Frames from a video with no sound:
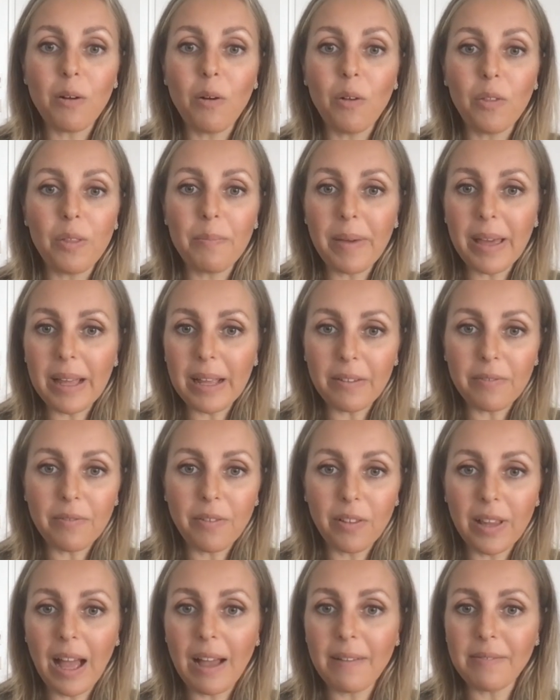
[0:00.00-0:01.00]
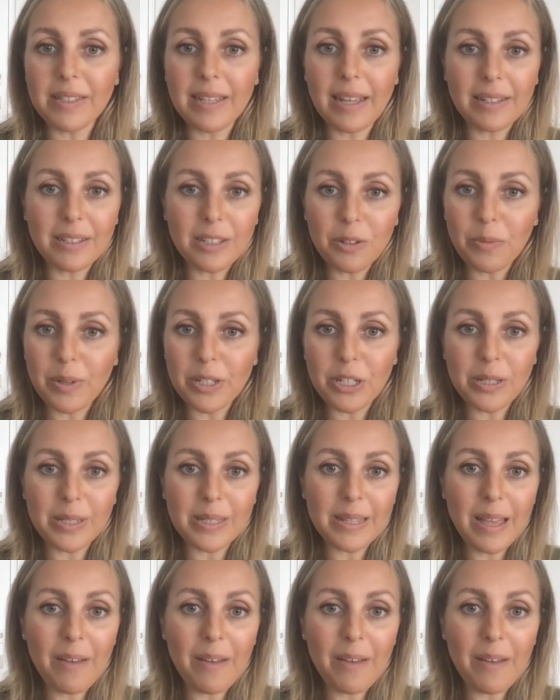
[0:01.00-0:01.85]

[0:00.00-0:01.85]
called the Meaningful Life Center, which is